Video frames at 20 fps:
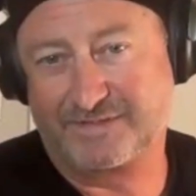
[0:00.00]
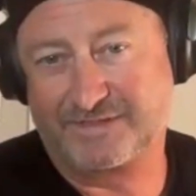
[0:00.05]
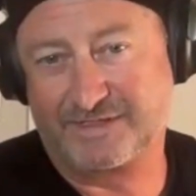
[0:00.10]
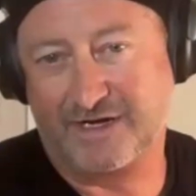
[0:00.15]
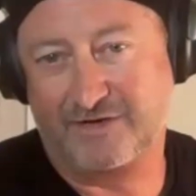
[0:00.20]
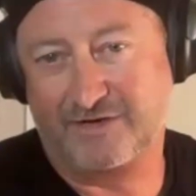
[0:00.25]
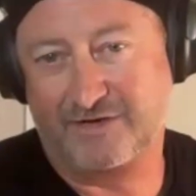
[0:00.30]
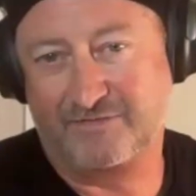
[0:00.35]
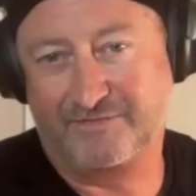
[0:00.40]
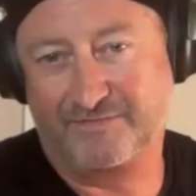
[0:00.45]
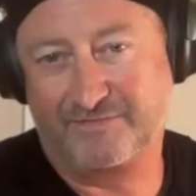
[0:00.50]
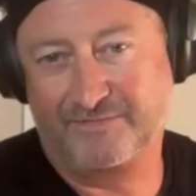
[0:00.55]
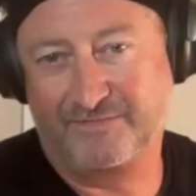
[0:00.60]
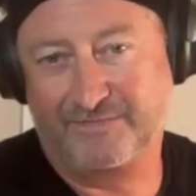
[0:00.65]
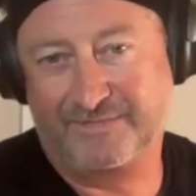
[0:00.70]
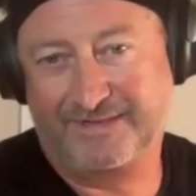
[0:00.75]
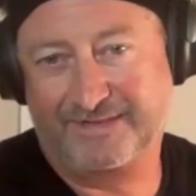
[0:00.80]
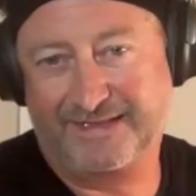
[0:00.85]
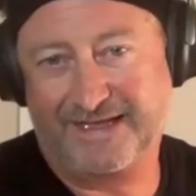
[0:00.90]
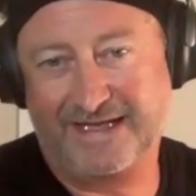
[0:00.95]
So
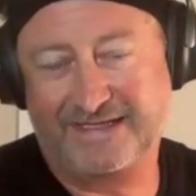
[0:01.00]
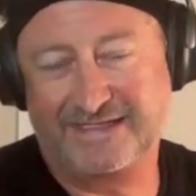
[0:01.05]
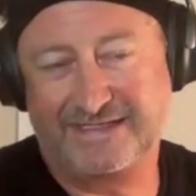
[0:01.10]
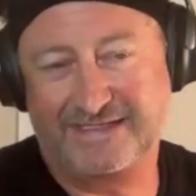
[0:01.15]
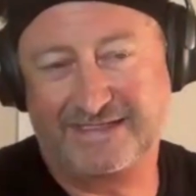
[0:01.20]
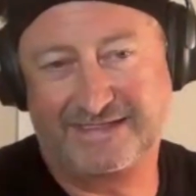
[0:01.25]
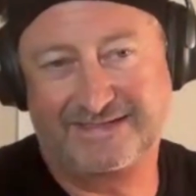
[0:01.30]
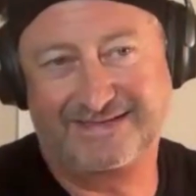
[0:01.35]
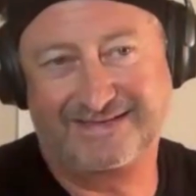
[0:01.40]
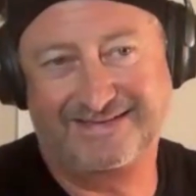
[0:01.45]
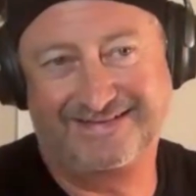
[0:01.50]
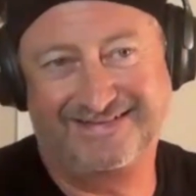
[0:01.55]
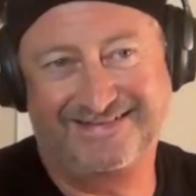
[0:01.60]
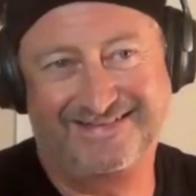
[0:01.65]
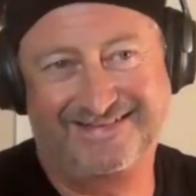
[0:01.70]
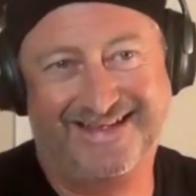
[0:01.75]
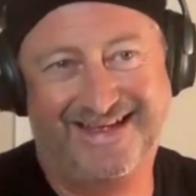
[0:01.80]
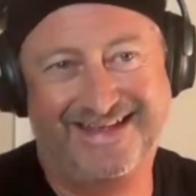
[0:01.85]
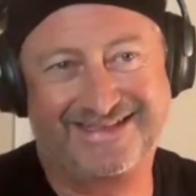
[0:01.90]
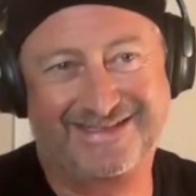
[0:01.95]
that's
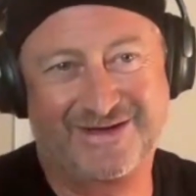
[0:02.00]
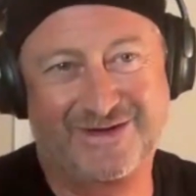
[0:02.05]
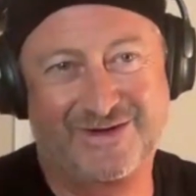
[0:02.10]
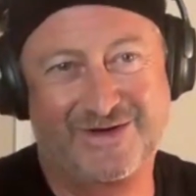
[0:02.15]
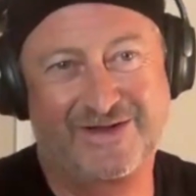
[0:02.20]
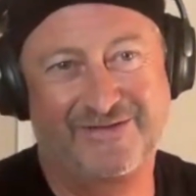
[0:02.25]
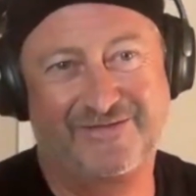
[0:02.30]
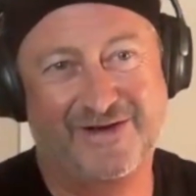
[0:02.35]
kind